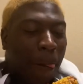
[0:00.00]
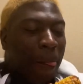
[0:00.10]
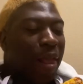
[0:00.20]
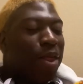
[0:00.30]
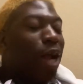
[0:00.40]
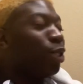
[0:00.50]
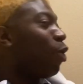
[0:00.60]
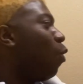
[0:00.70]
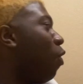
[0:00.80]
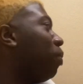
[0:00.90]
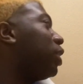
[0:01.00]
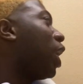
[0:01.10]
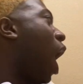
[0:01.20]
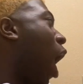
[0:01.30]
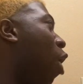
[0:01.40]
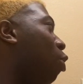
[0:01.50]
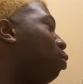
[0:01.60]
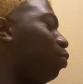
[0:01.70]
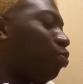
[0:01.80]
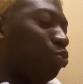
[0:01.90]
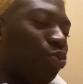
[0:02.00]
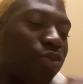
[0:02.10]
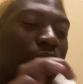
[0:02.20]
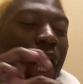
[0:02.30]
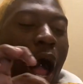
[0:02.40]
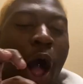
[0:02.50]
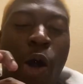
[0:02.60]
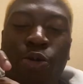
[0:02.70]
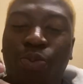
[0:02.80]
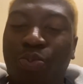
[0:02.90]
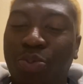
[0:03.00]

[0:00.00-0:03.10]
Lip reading: Not the corn, but the cone. The cone.